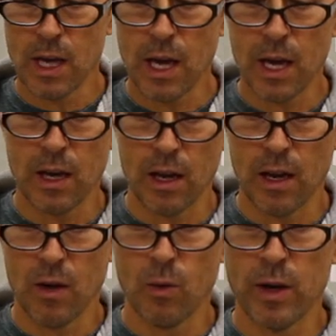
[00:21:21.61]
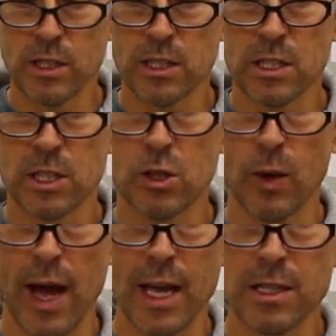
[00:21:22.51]
And when it's just the two
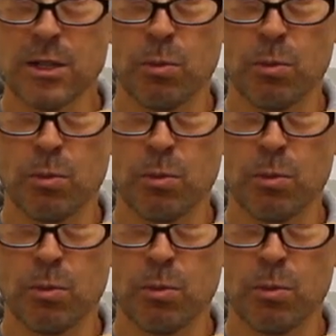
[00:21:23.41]
ends